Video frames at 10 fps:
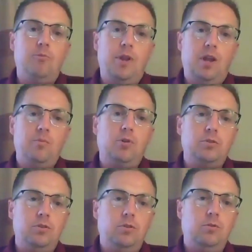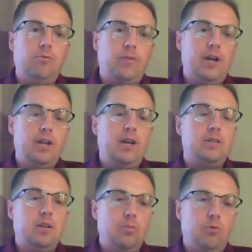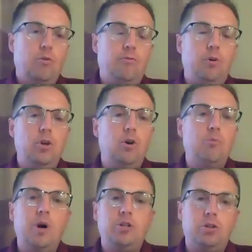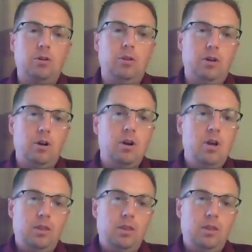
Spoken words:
been able to finance a portfolio much earlier